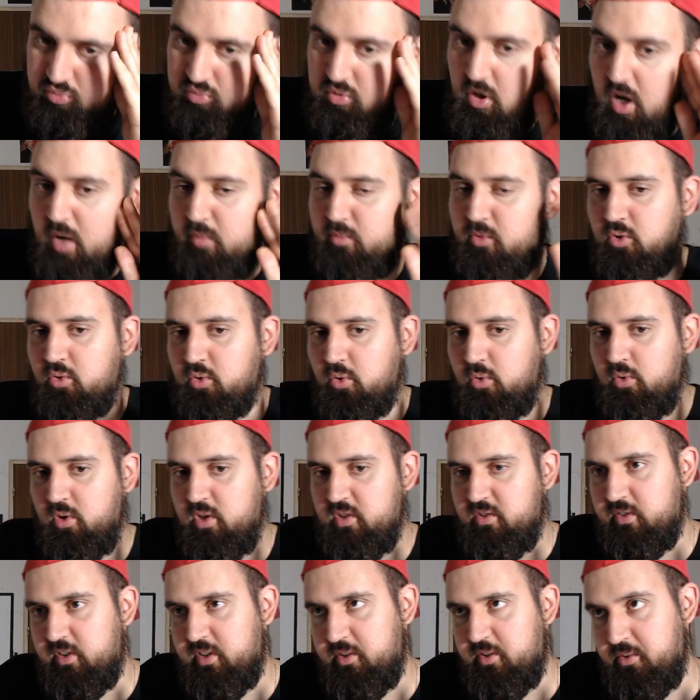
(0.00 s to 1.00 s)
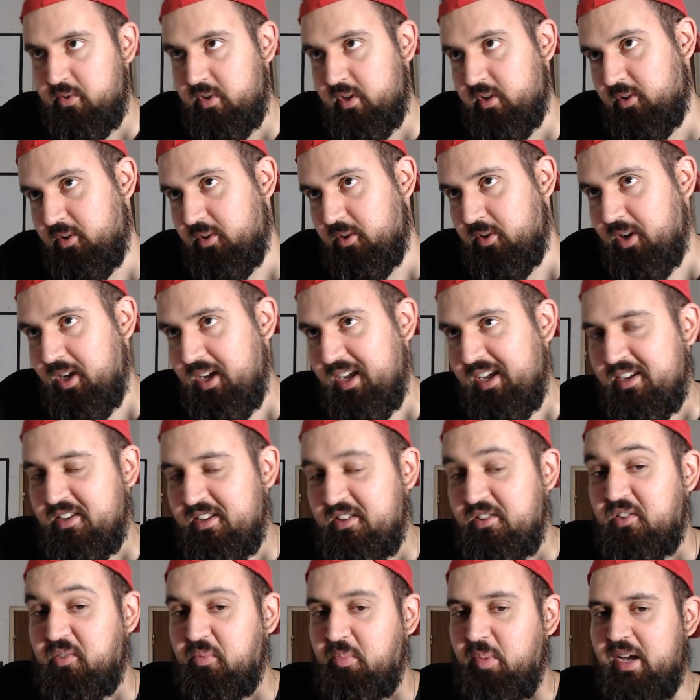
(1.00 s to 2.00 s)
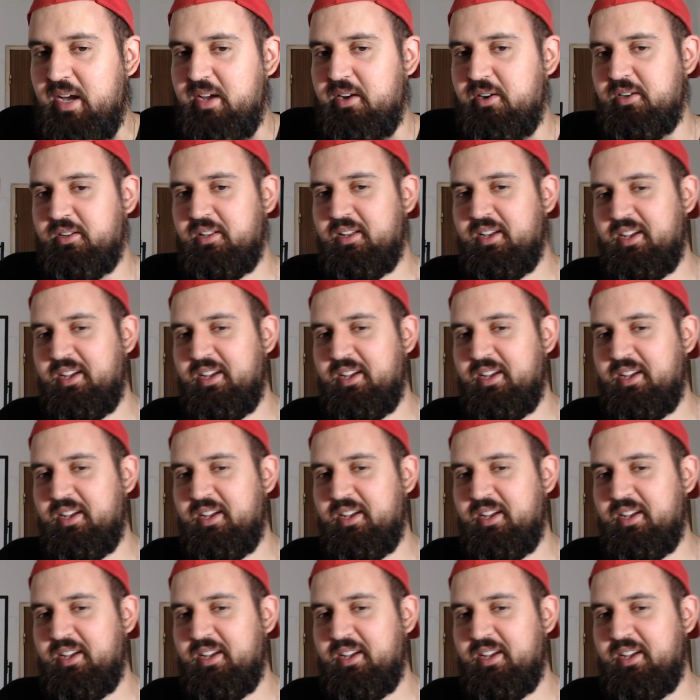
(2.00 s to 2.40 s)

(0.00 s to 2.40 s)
I'm not always very uh, inspired,